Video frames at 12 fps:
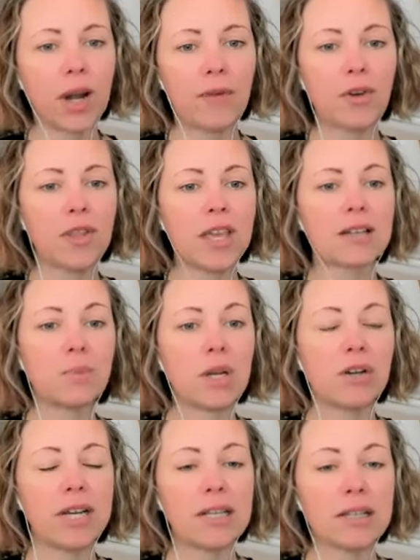Whatever the
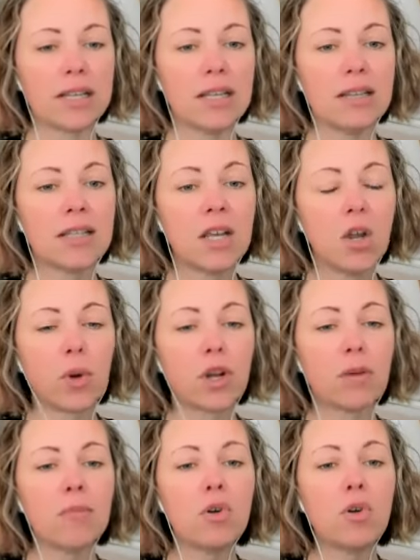experience is where
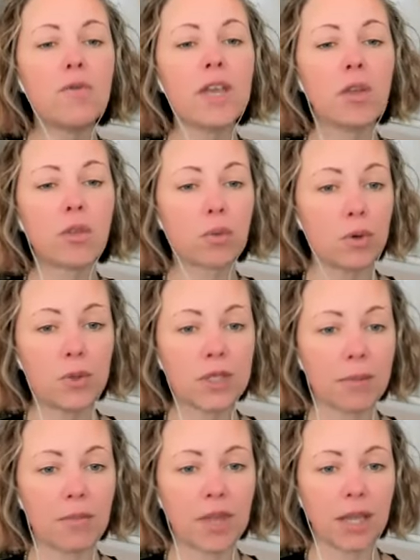you're moving through
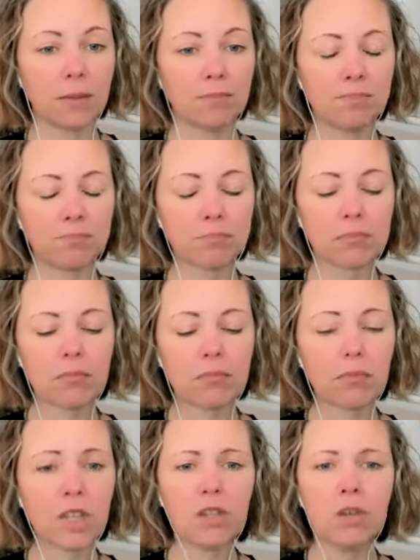something,
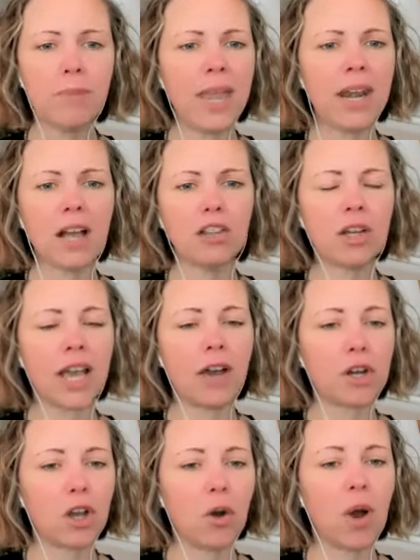you may not look
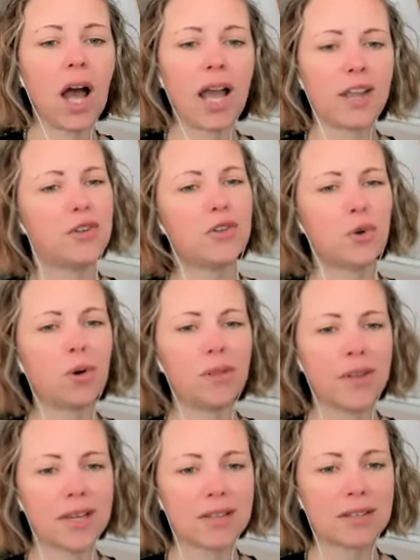out and go, I
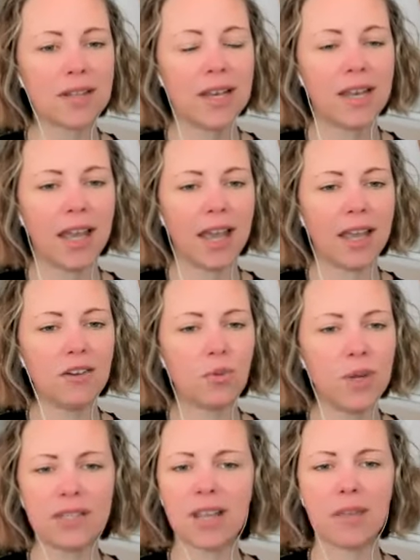adore this. And
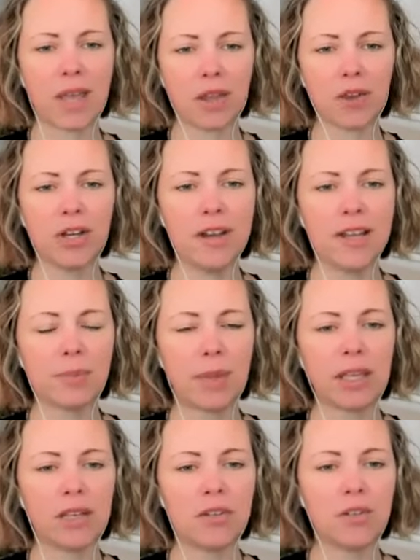we say, thank goodness,
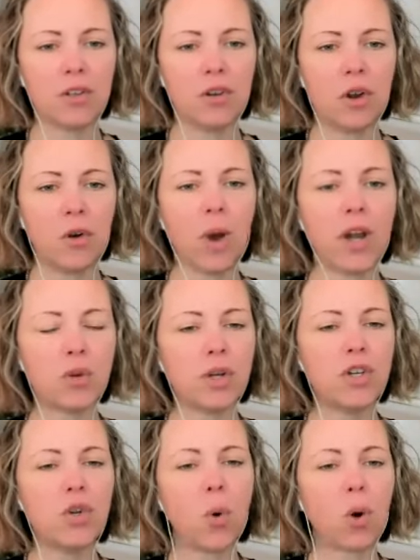because you don't want to
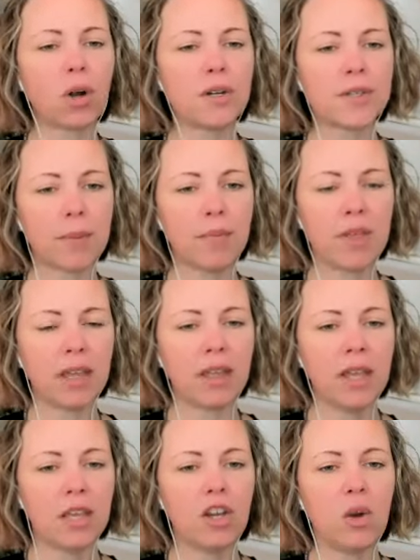adore
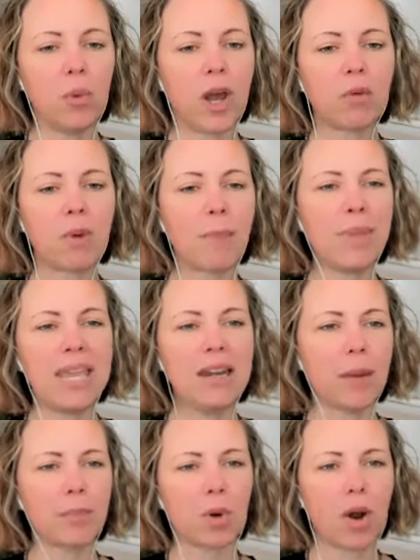something. You don't want to
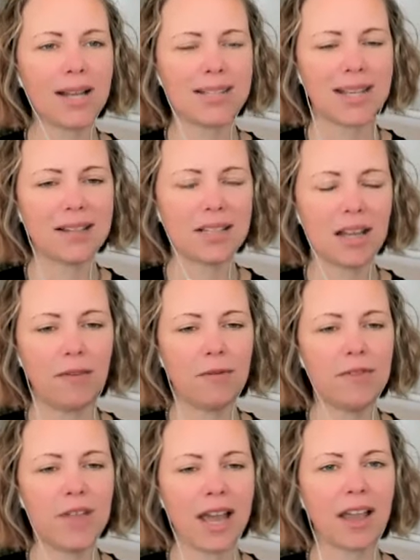repeat a process
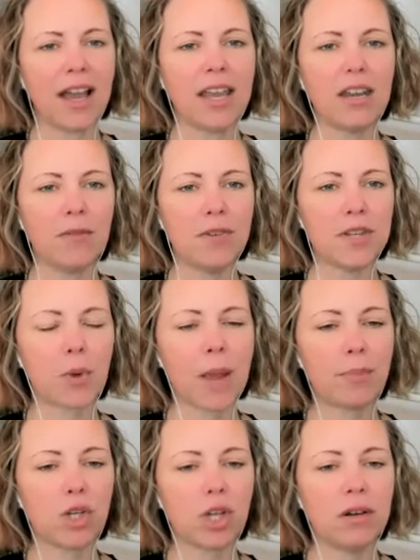of that kind of
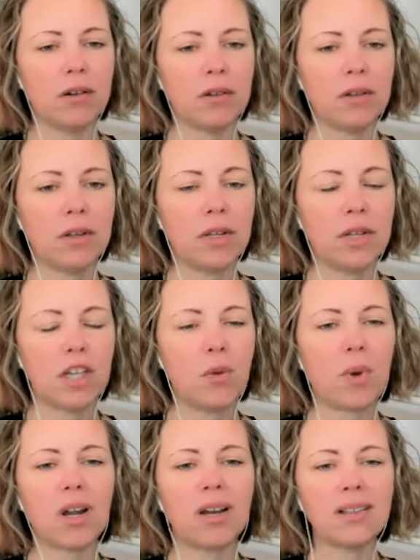disruption.
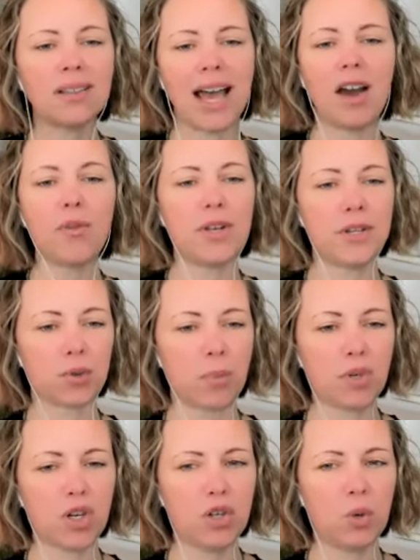You want to allow the
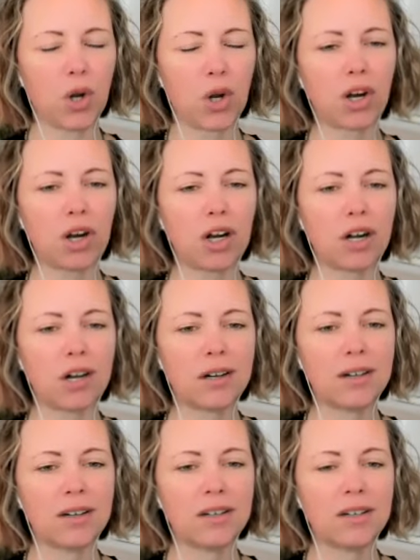disruption to
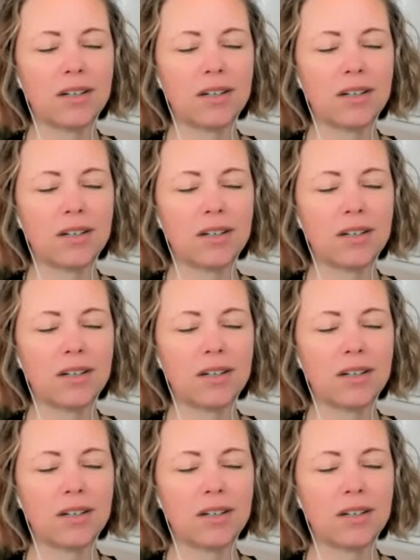occur